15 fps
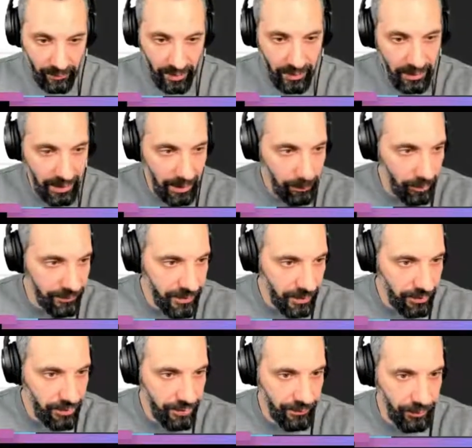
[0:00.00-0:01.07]
Couple of
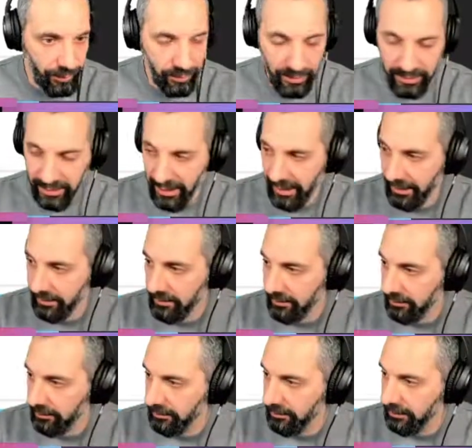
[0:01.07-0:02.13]
seconds for you to decide.
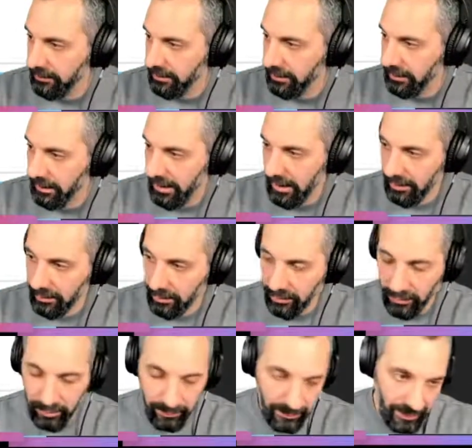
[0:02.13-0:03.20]
I'll go
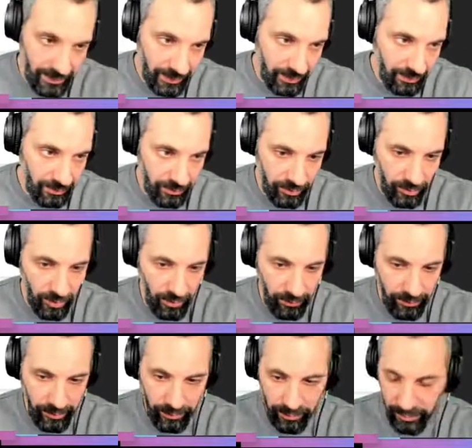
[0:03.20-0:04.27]
with mine, you go
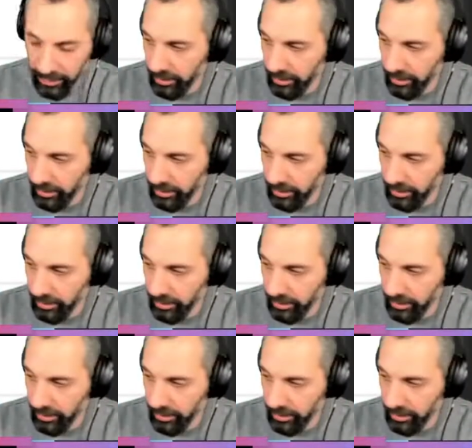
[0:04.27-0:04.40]
with yours.